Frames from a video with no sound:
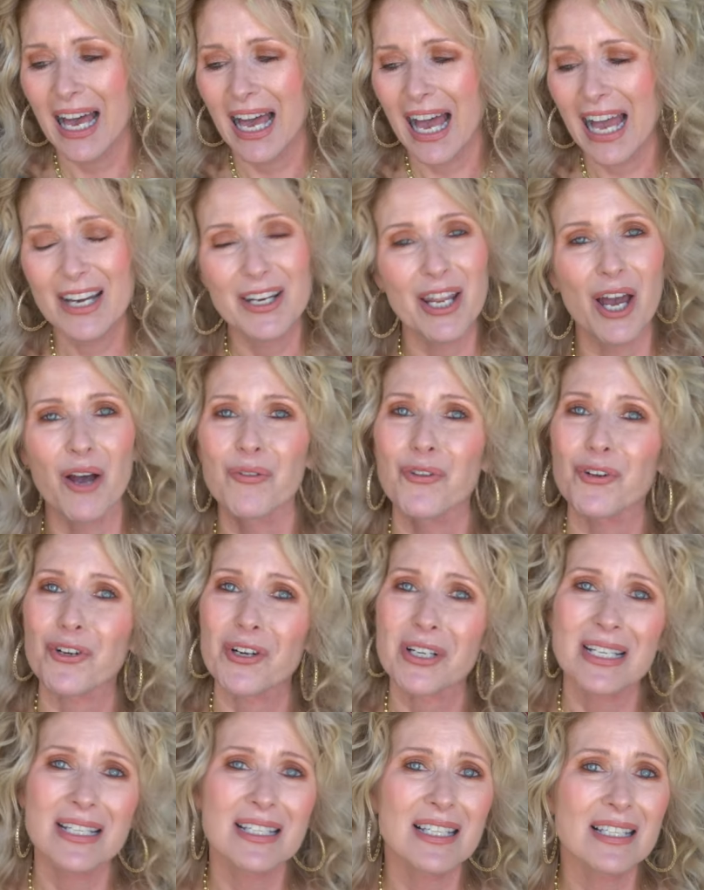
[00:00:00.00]
I know they're
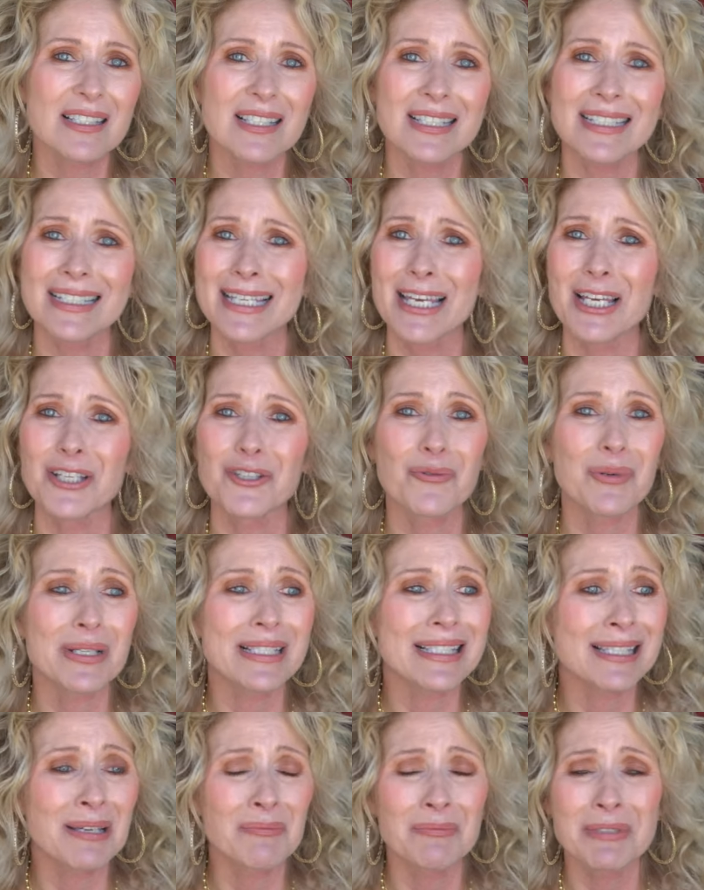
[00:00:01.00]
going to discontinue it
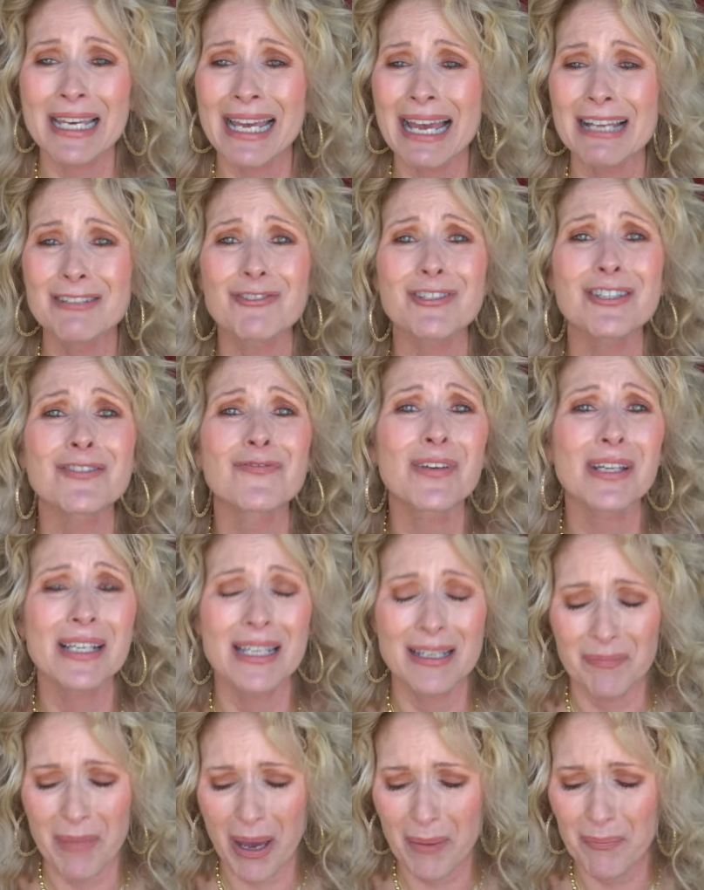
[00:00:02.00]
someday. I just feel
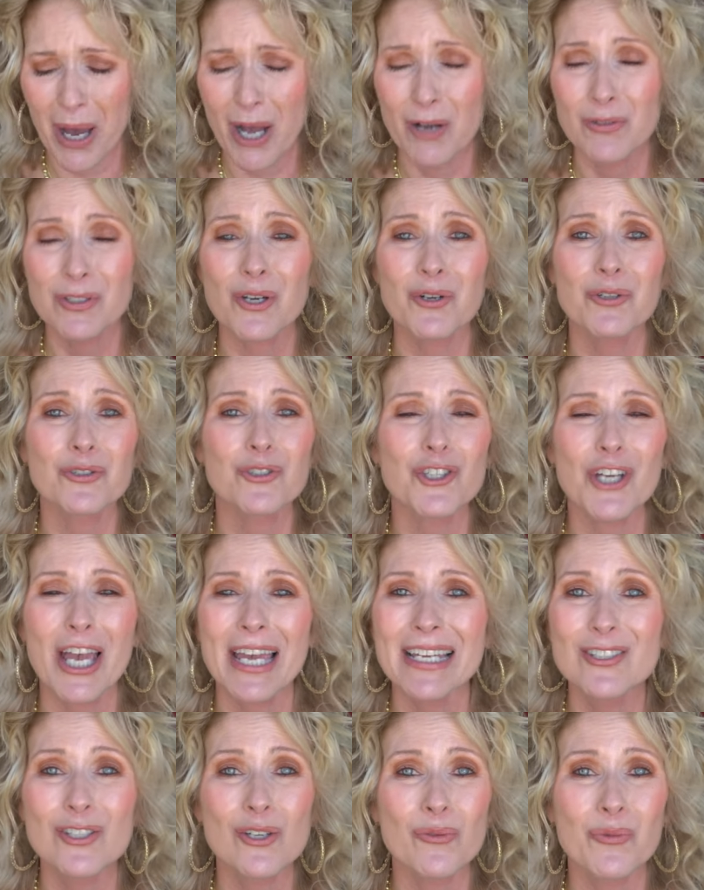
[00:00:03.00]
it in my bones or
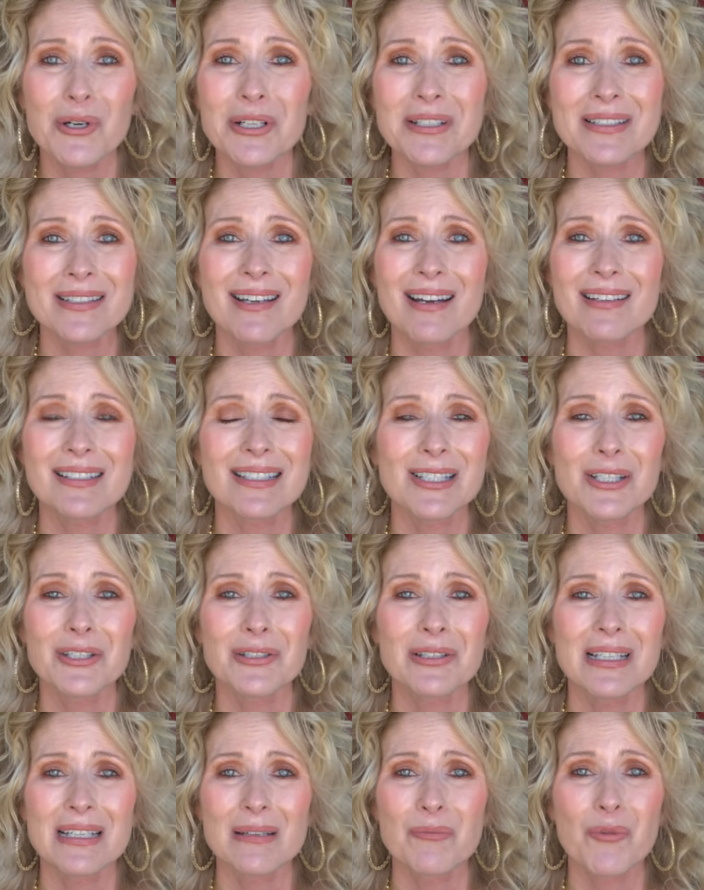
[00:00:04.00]
change it where it's not as
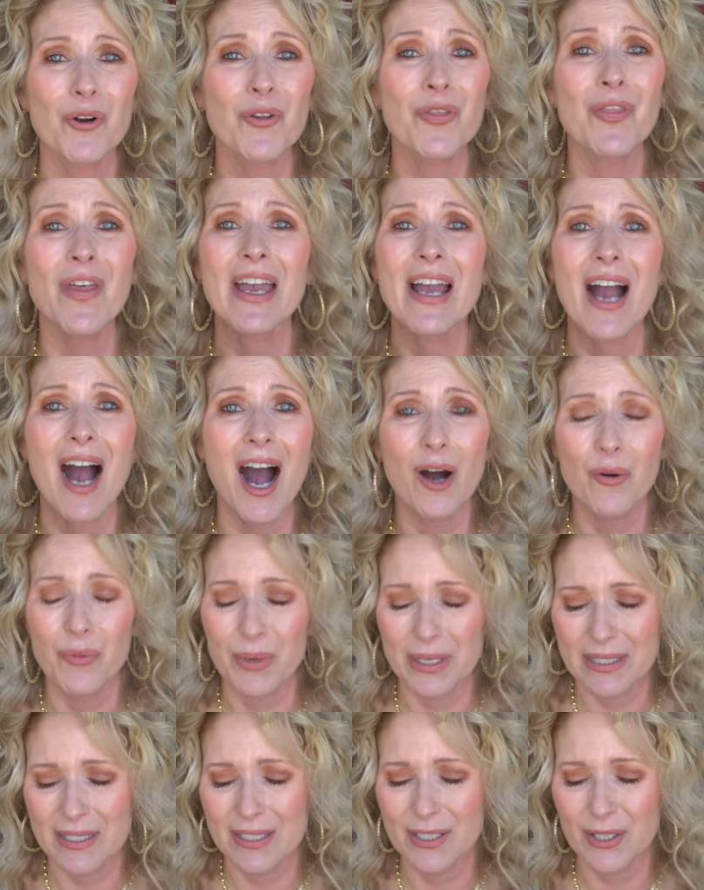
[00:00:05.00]
good anymore. They
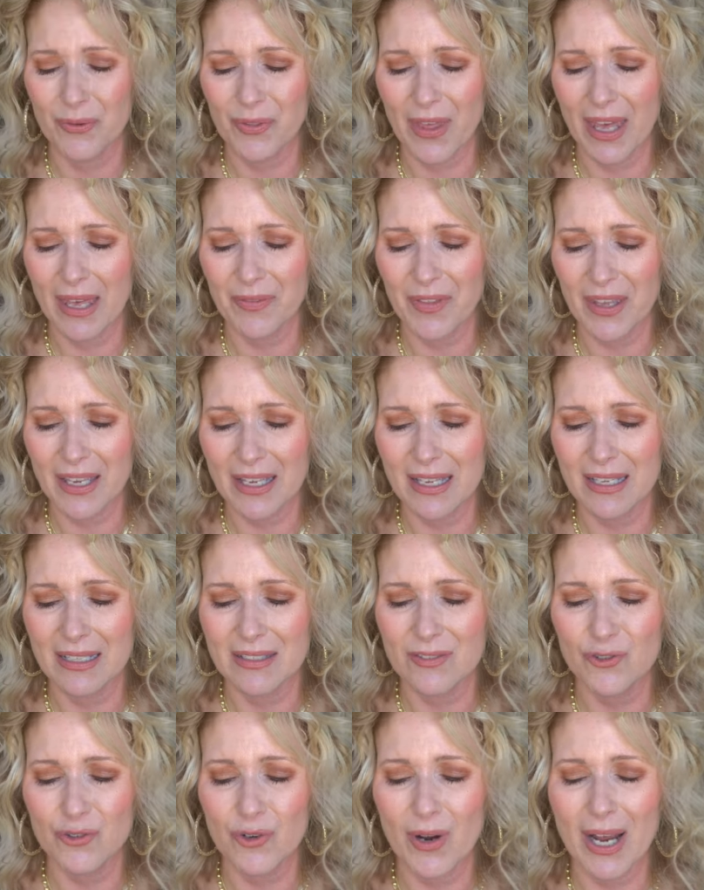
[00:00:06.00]
always do that. They
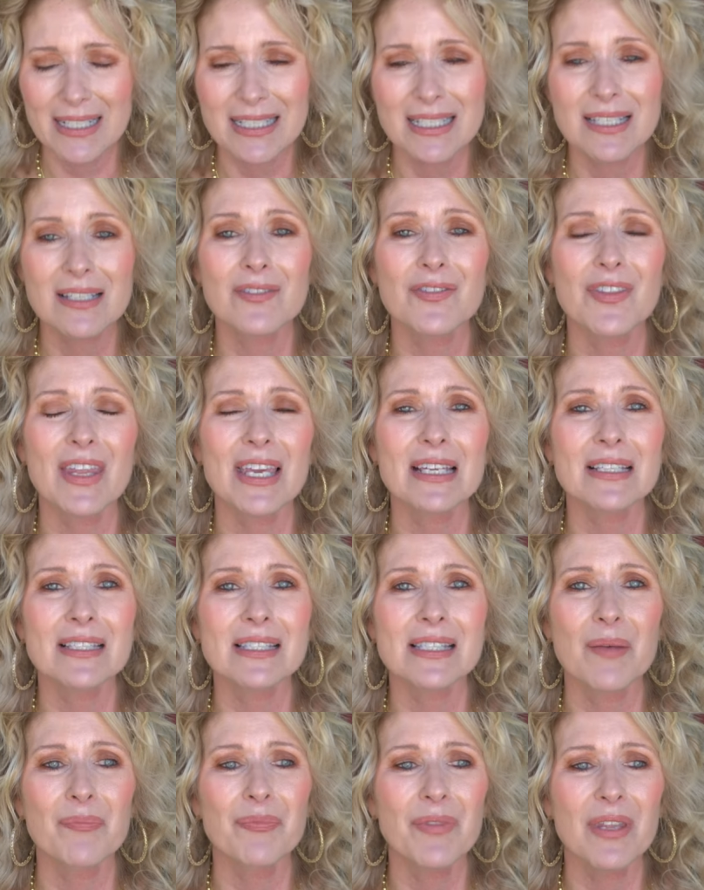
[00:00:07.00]
try to think
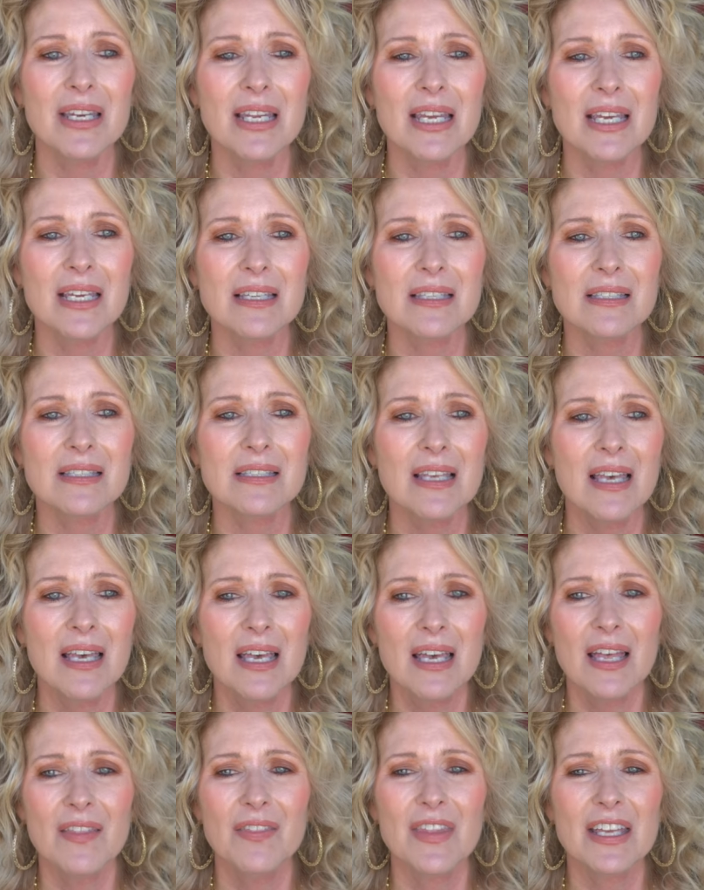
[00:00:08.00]
something is
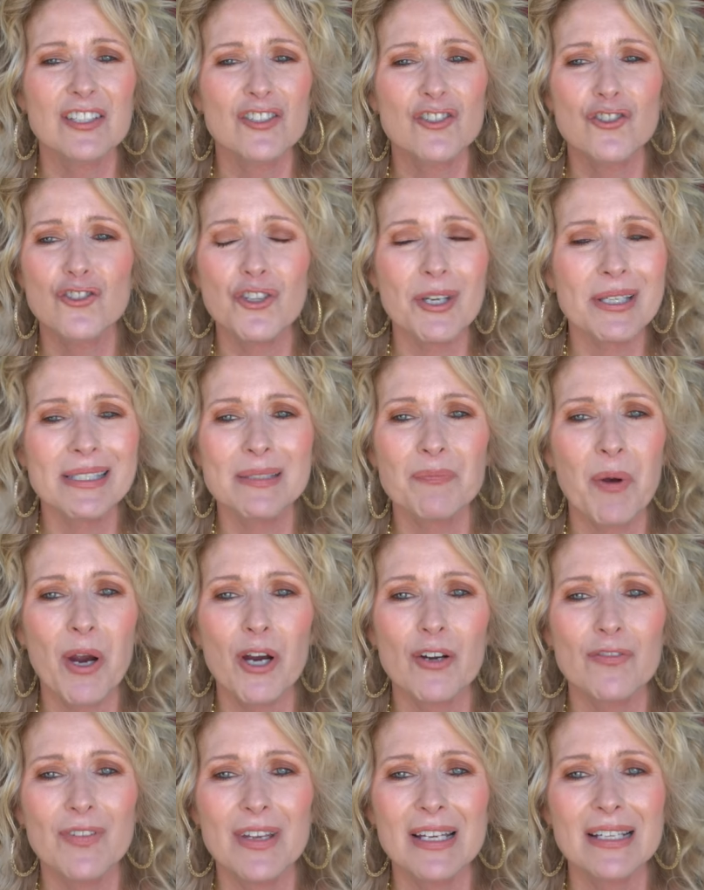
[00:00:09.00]
that's just
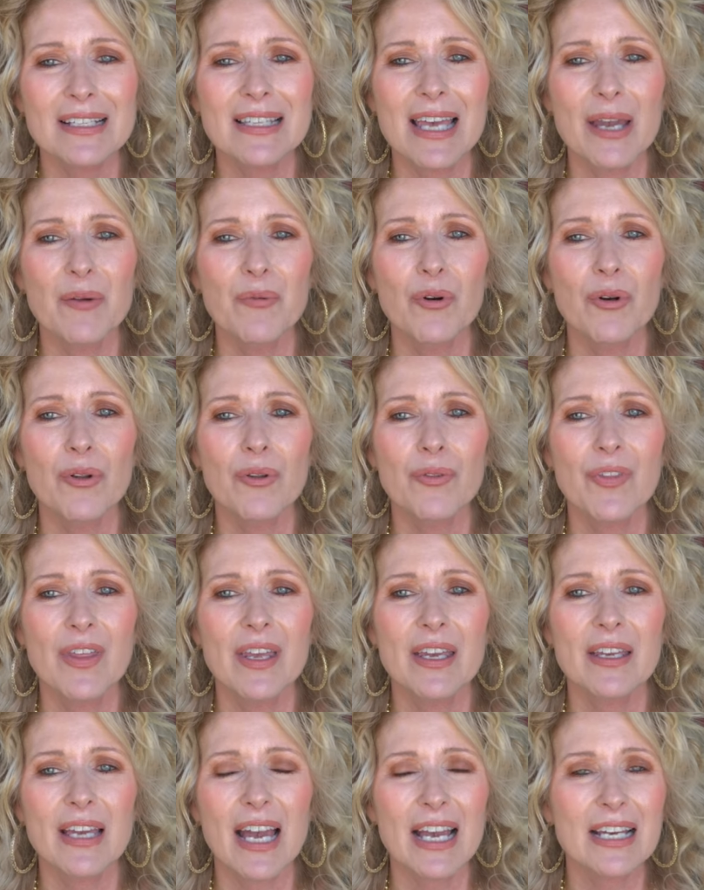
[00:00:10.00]
perfect. They will
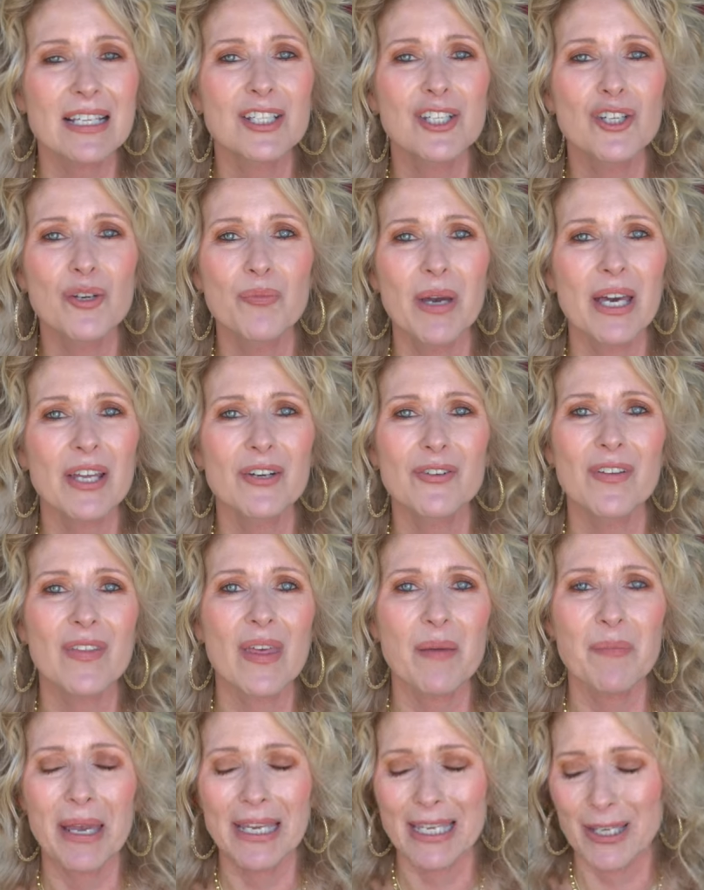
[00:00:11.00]
think I can do better and
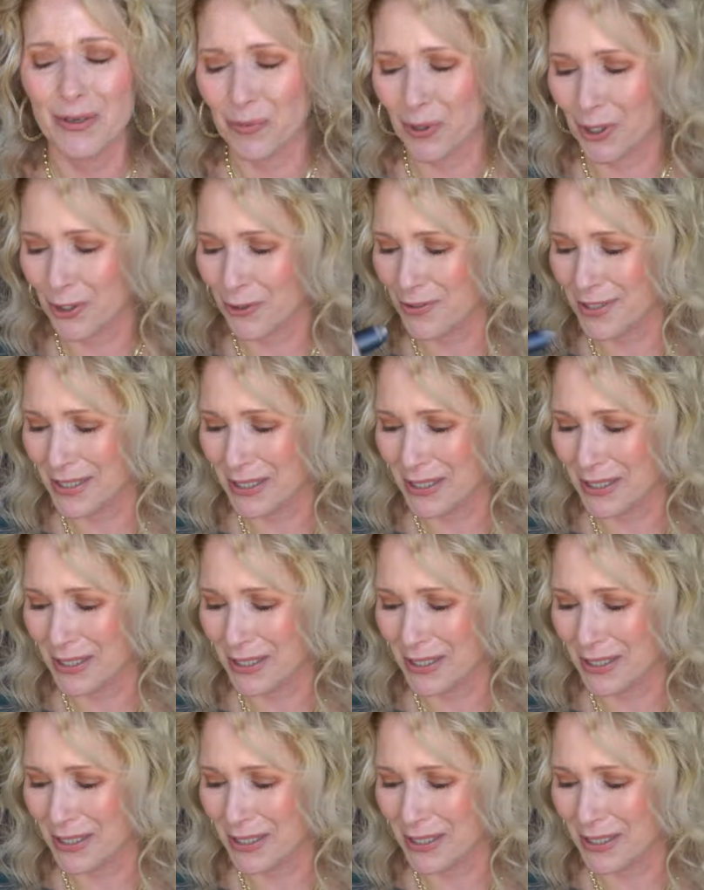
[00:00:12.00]
they make it worse.